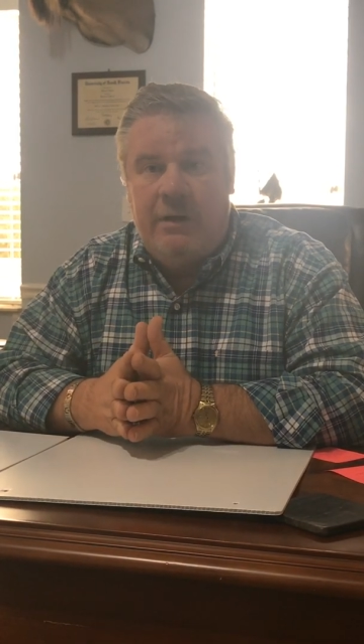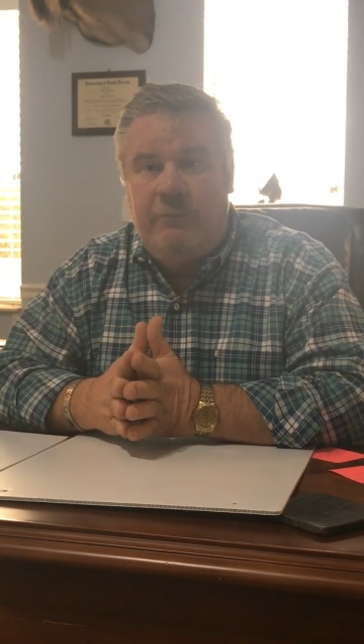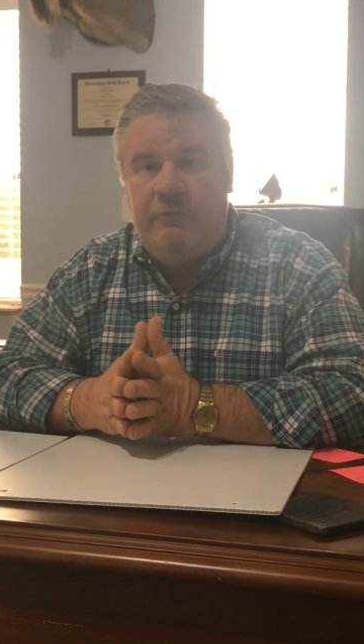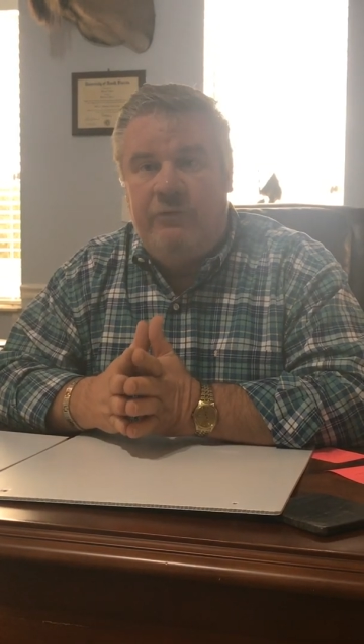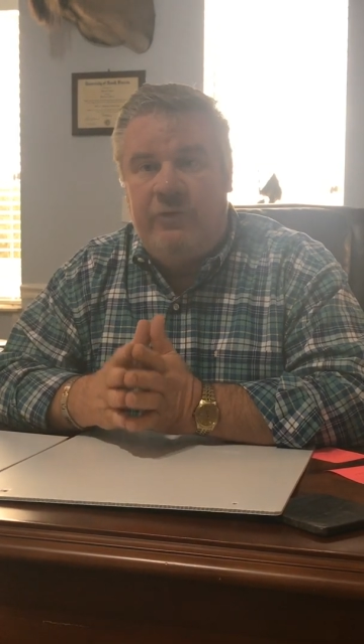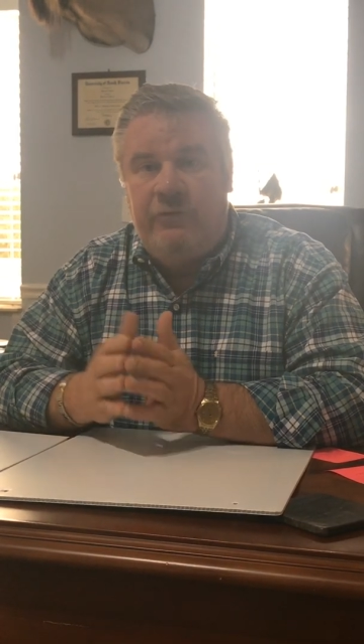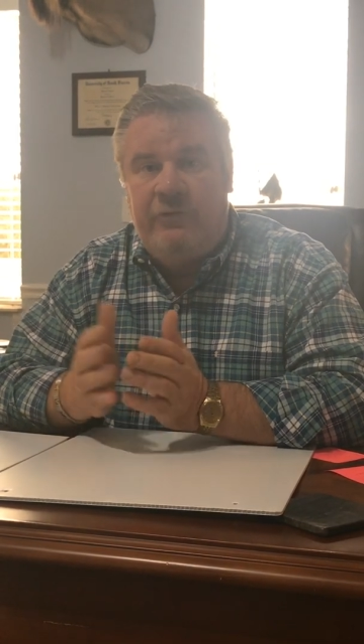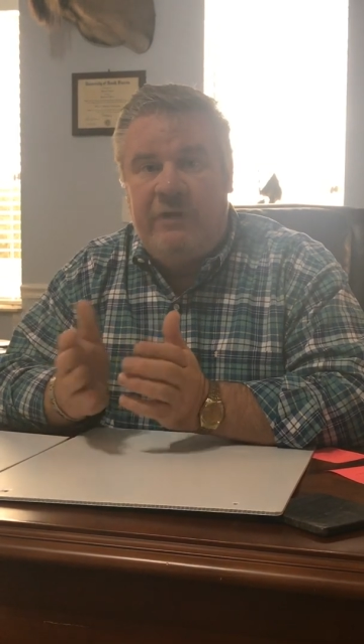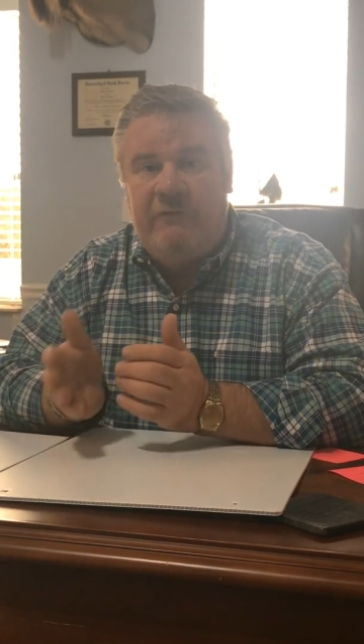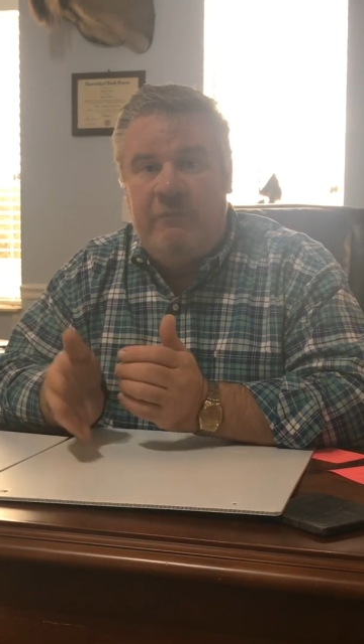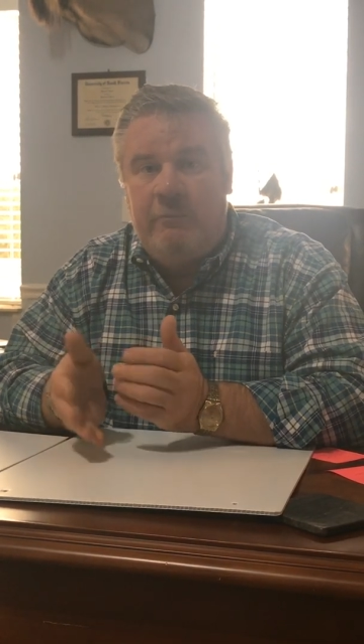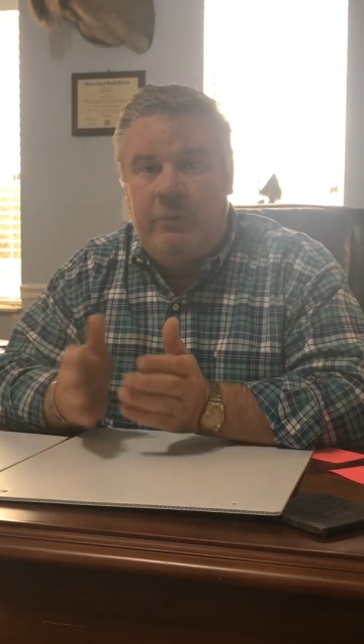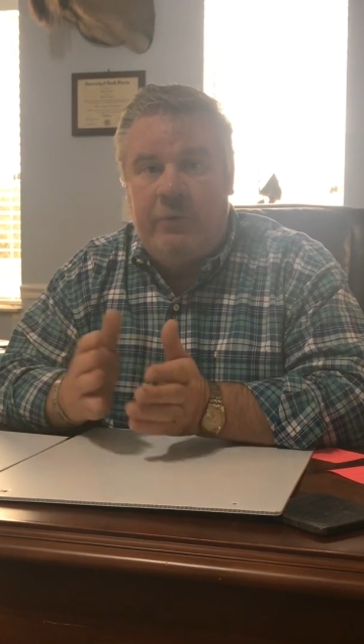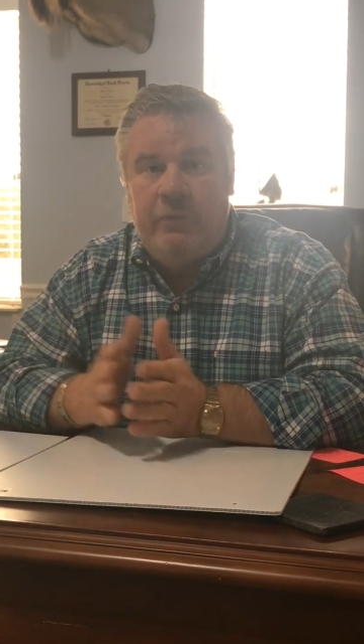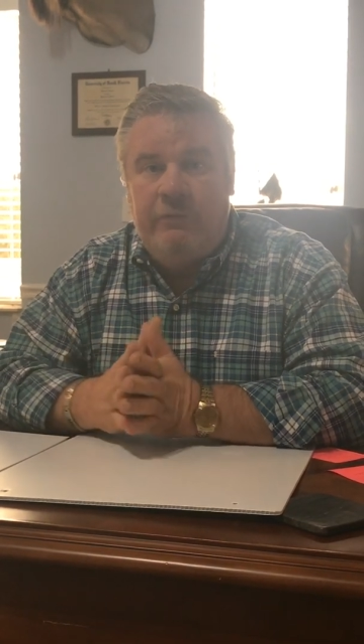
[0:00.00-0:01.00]
since they've
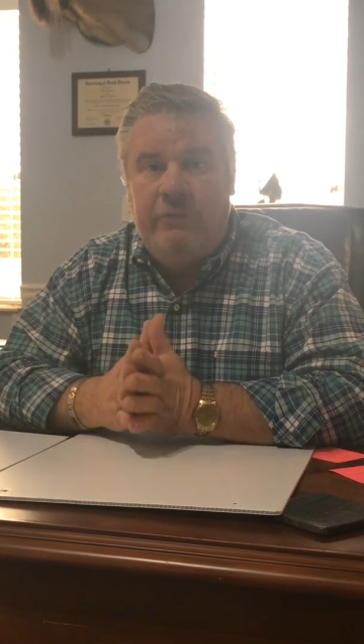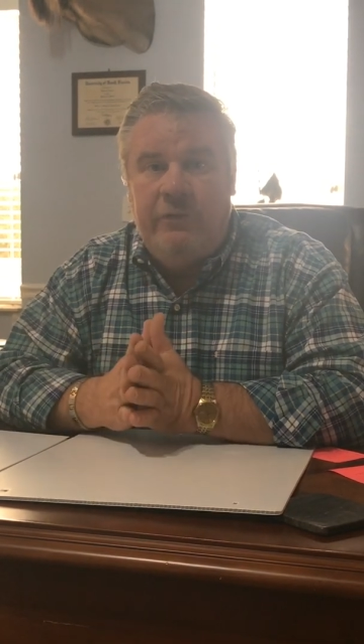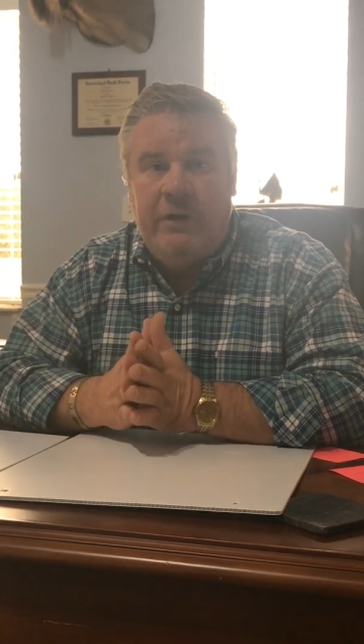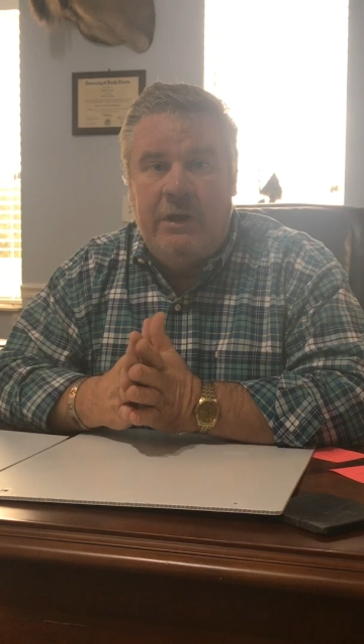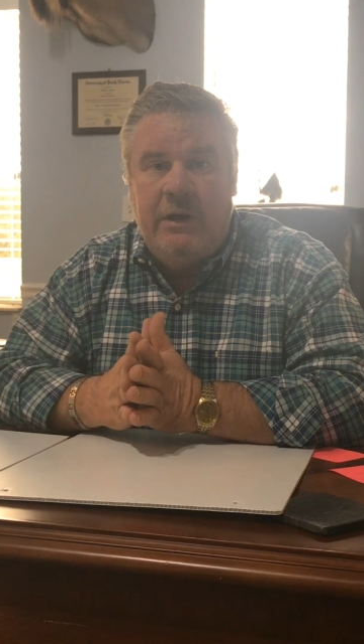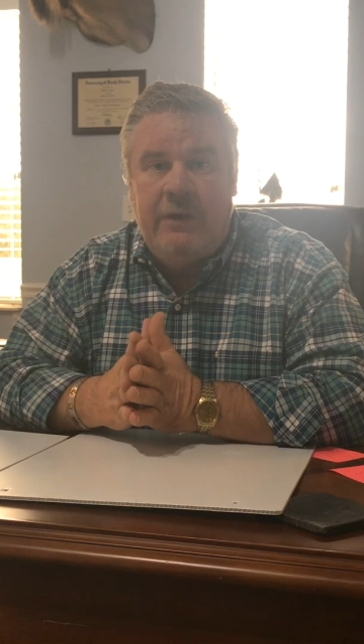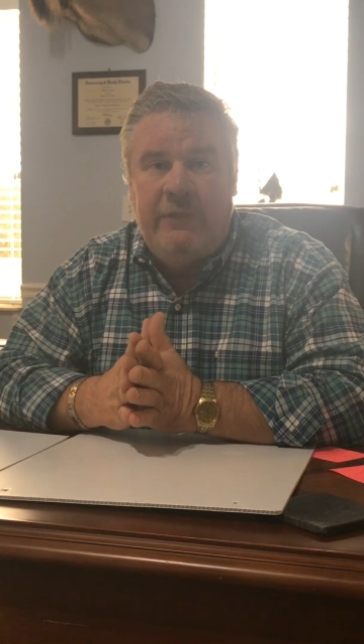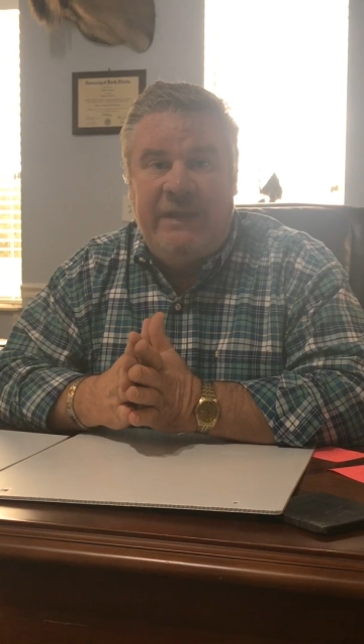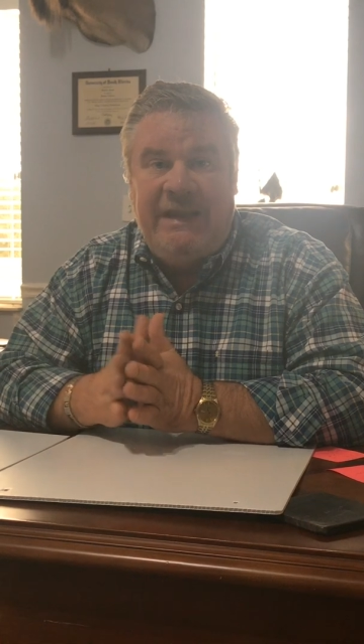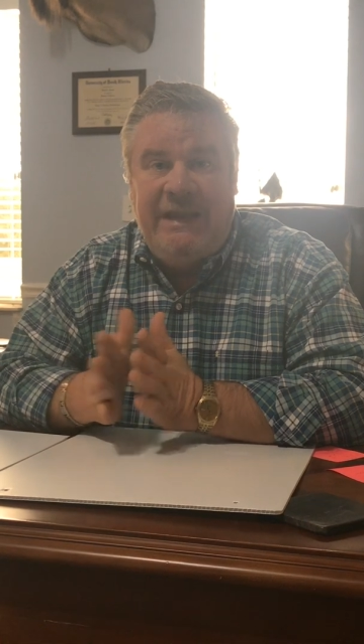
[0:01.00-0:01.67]
improved the